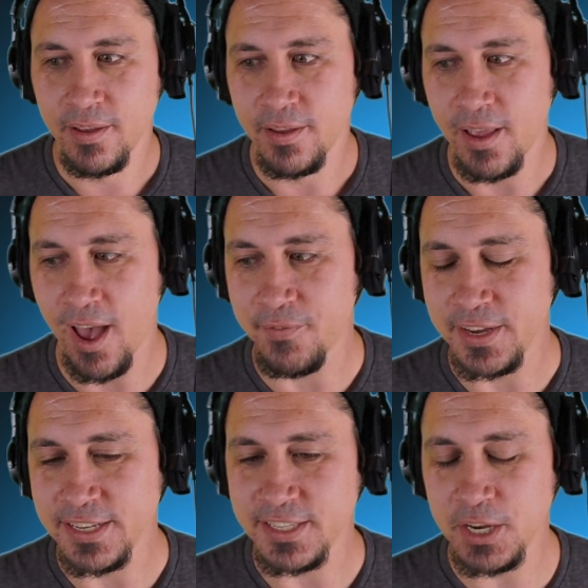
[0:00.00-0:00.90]

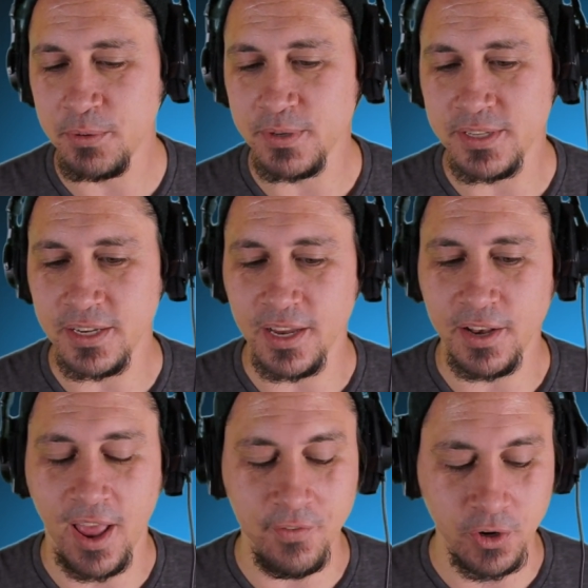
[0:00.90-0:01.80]
having his secrecy
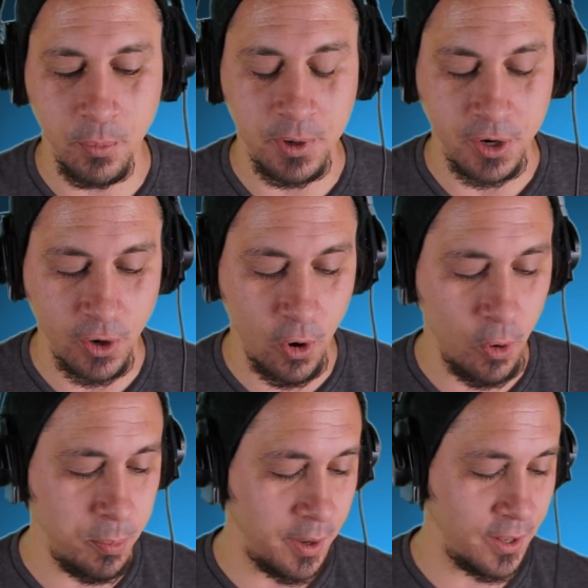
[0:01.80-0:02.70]
and having nobody
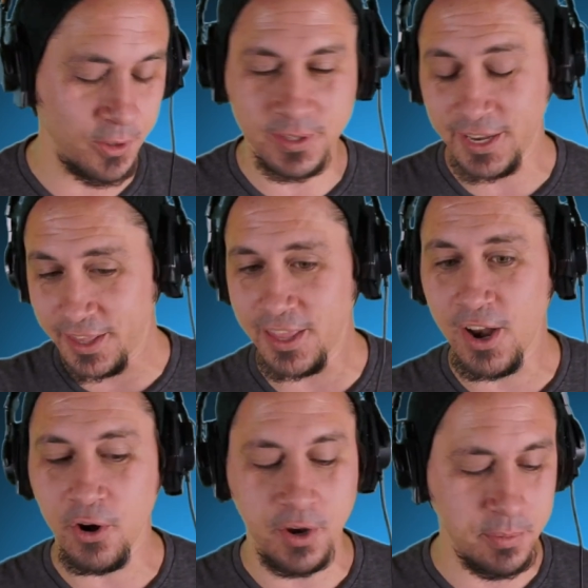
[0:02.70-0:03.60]
know. But it looked like
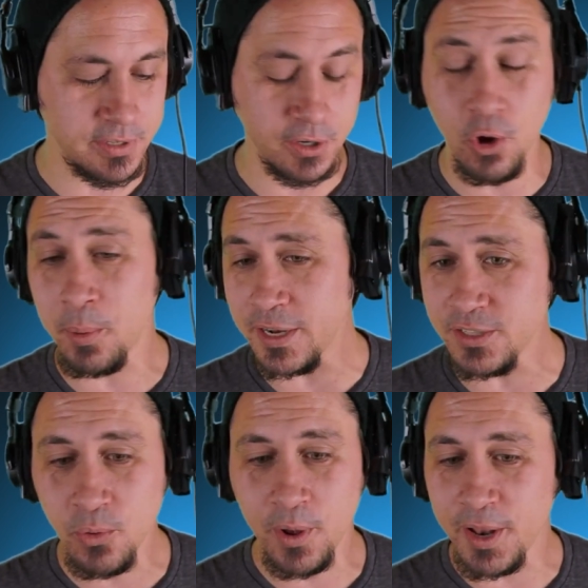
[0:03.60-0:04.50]
there he was like, no, but I
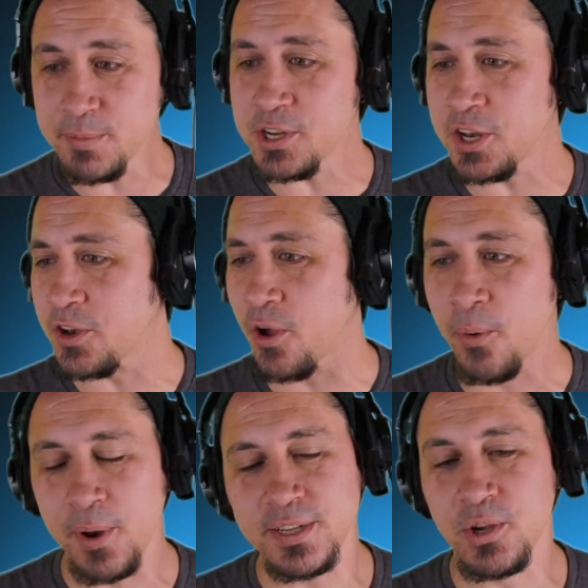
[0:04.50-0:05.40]
still want MJ to
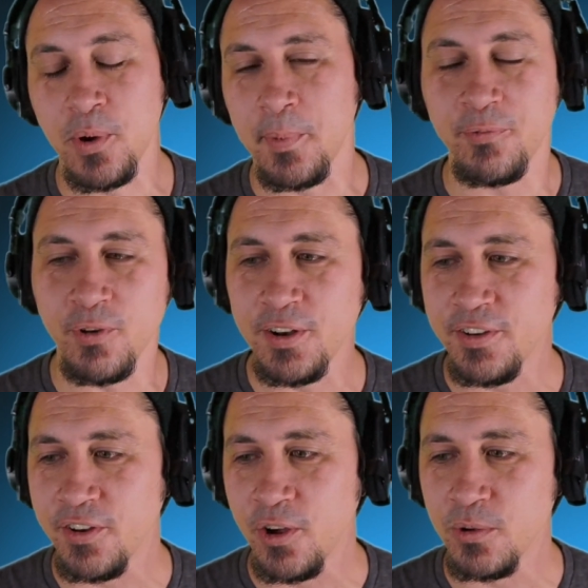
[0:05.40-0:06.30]
know, and I still want my friend
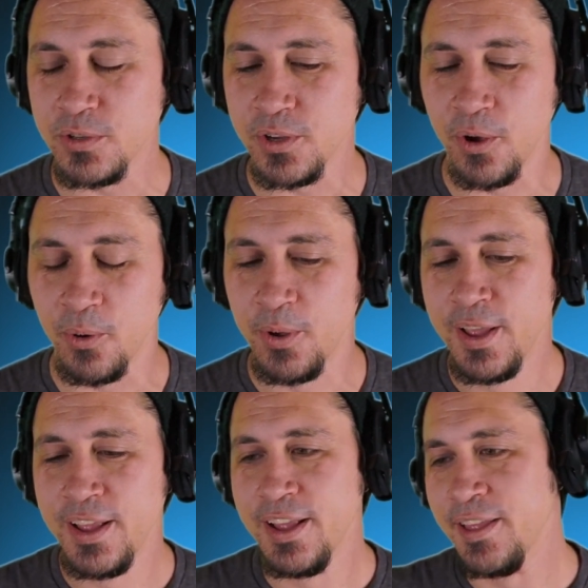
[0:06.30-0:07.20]
to know. So
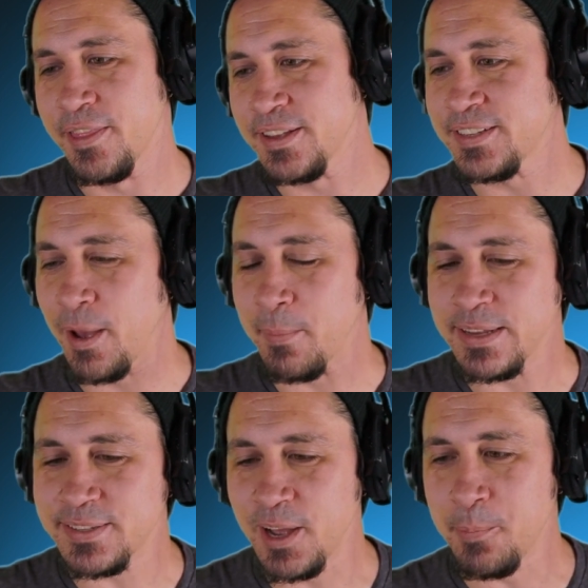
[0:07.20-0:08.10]
things got
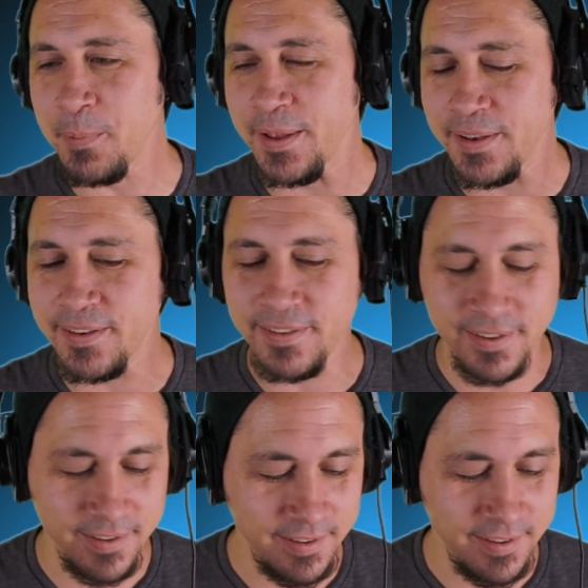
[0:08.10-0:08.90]
messed up and